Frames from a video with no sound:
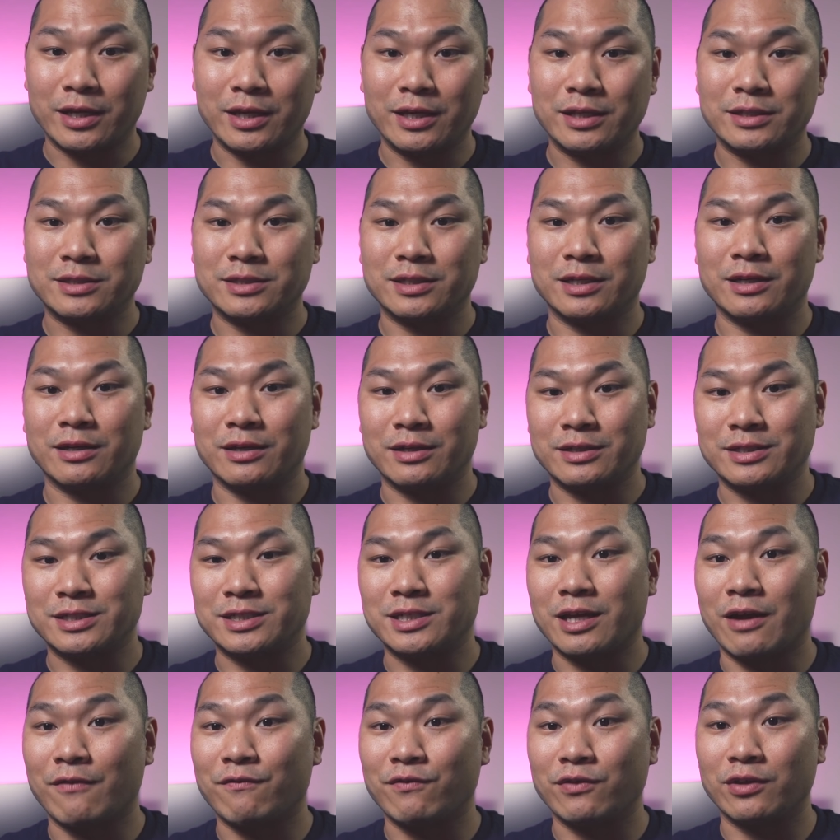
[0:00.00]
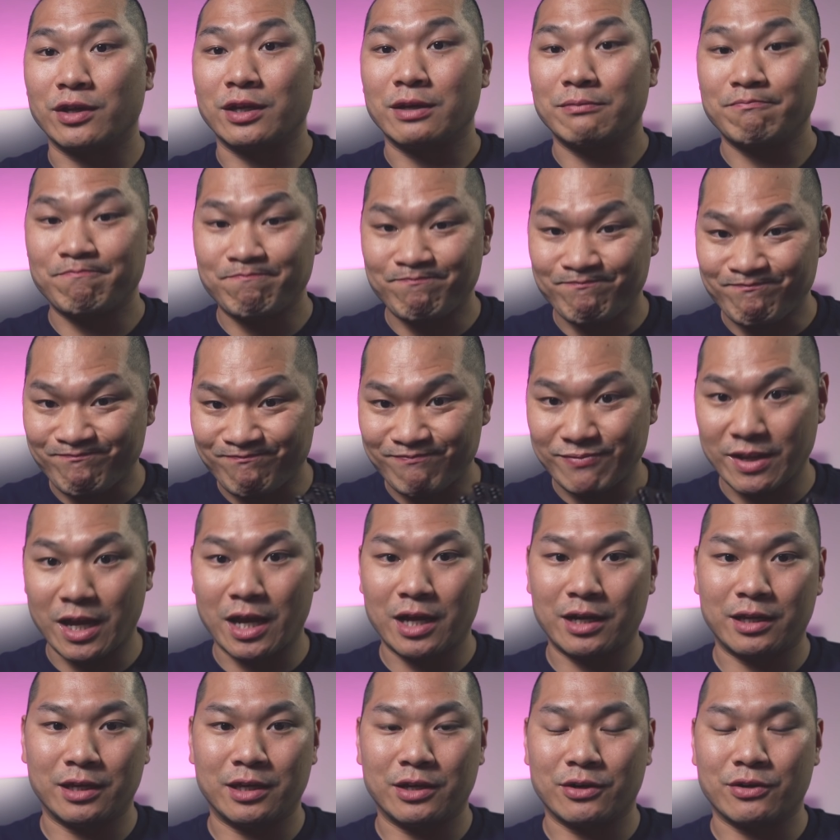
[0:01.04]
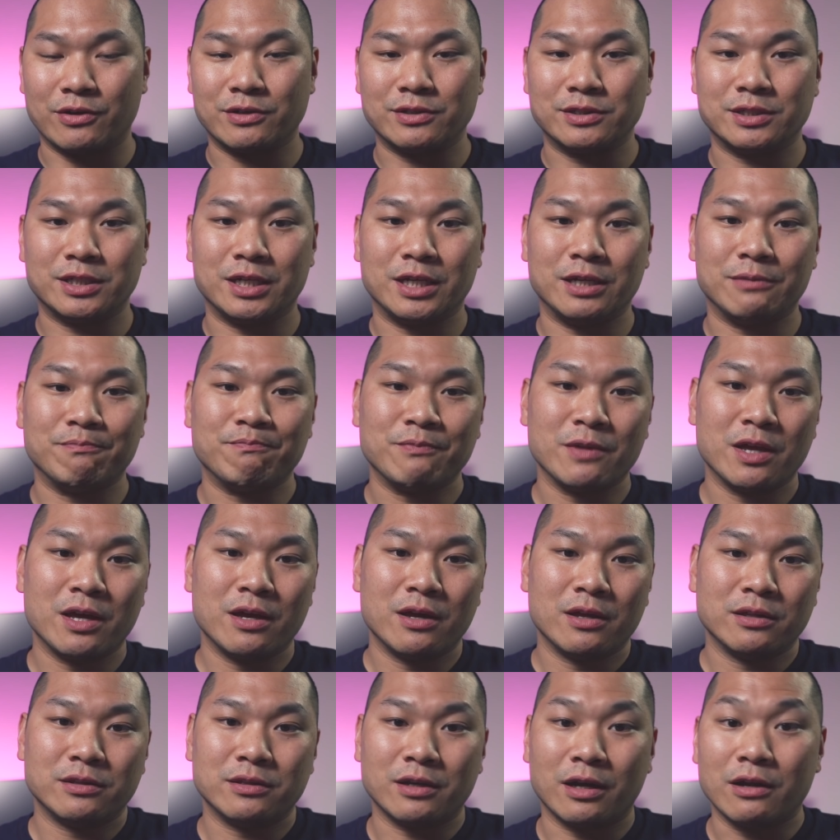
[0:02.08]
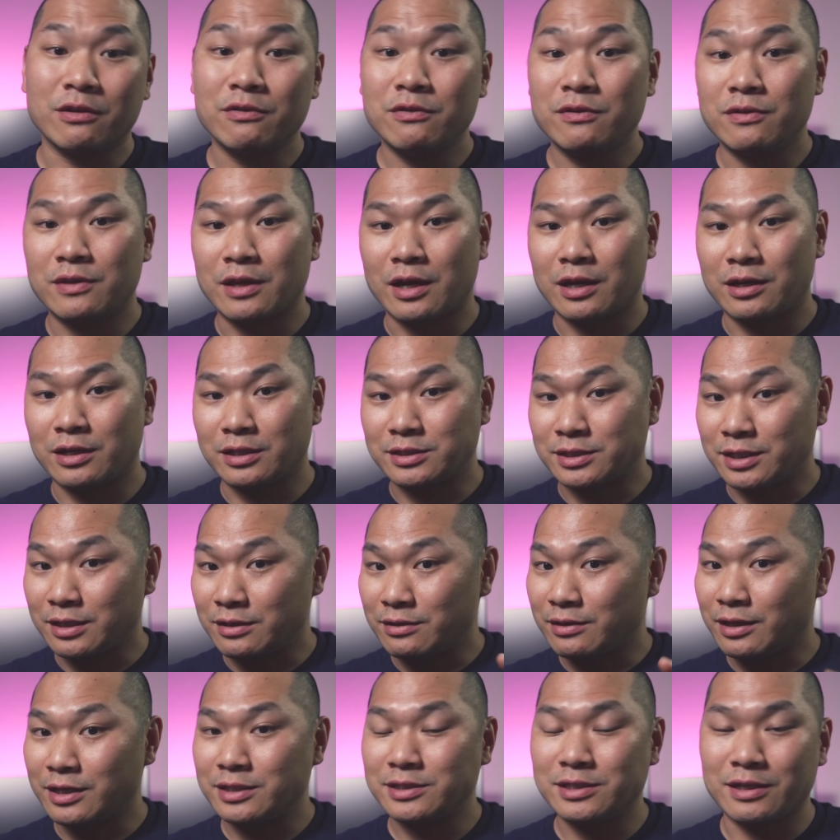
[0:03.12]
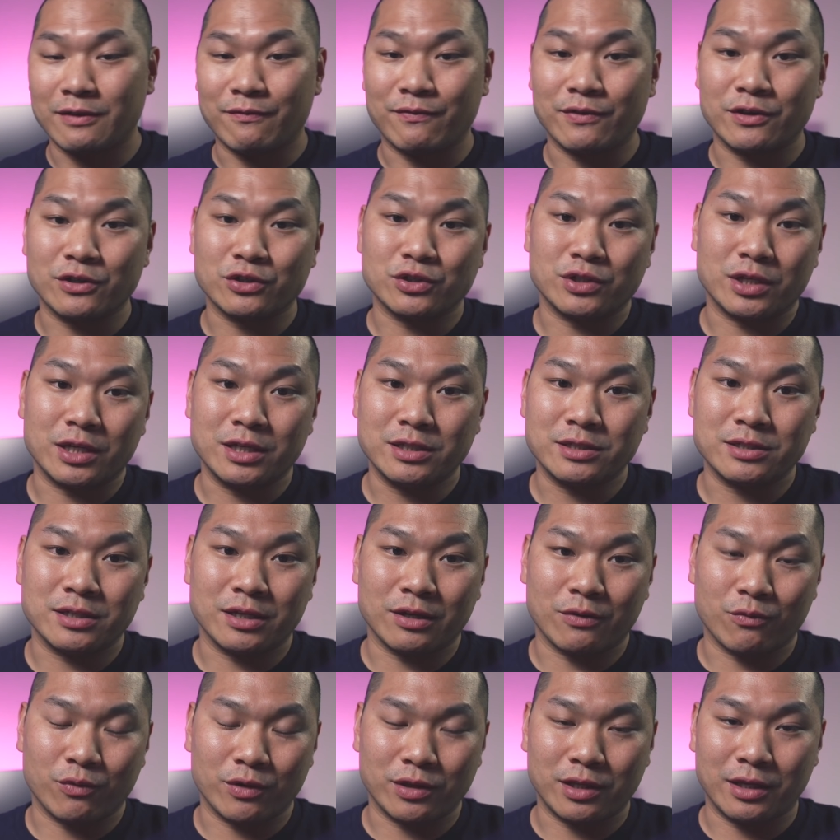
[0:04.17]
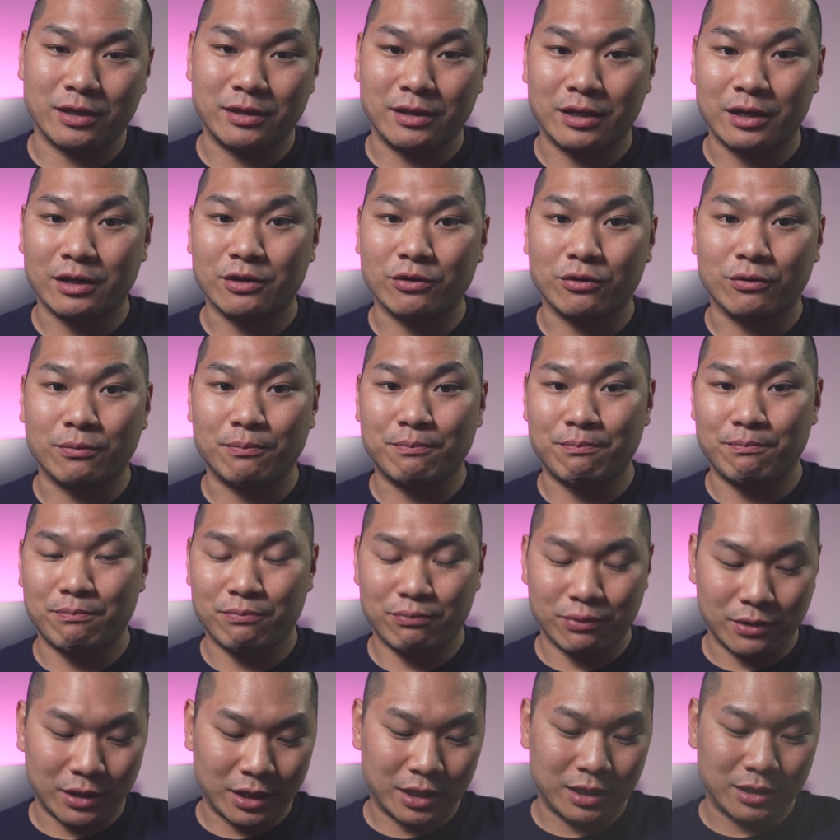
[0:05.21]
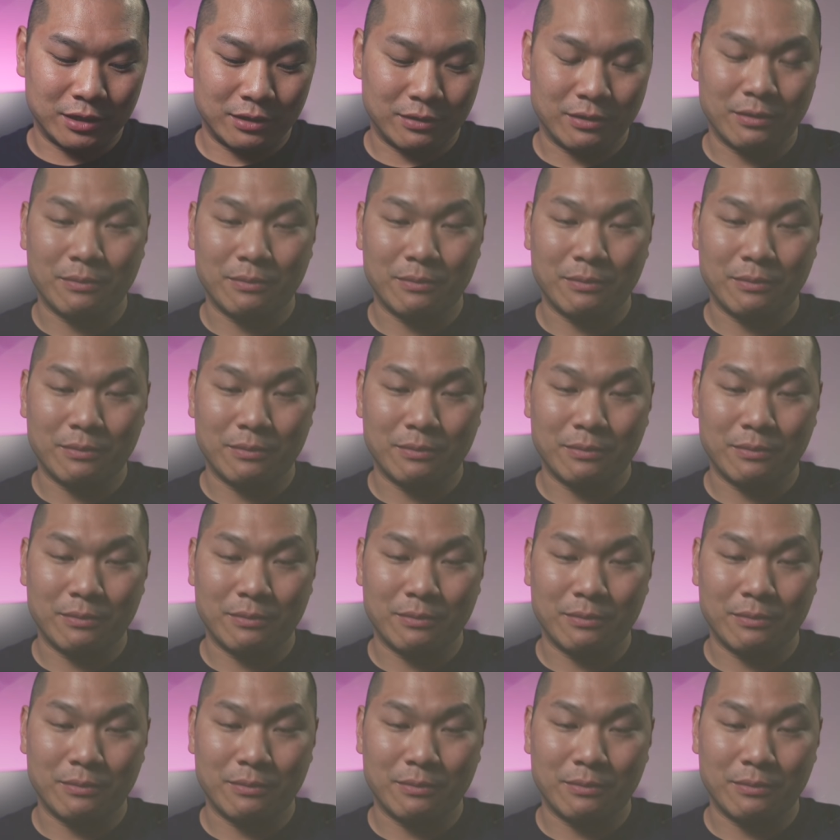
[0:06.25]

heatsink is definitely not a guarantee. Now, other than that, it's a nicely finished heatsink with a nickel-plated